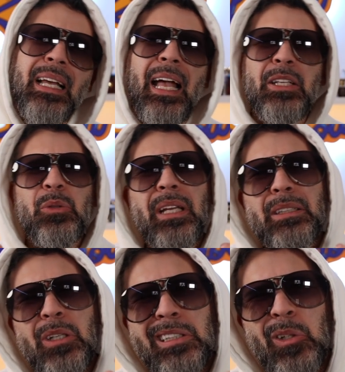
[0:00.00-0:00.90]
and you
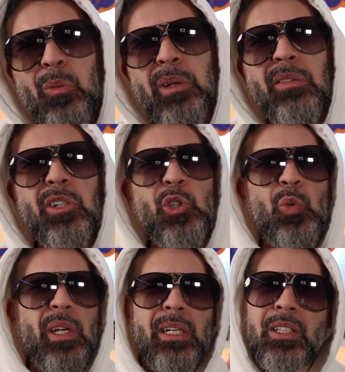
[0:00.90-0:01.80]
get that little bit of a
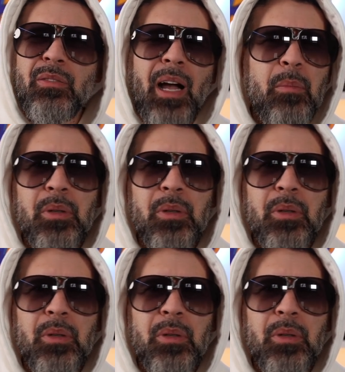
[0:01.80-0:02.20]
sweetness vibe,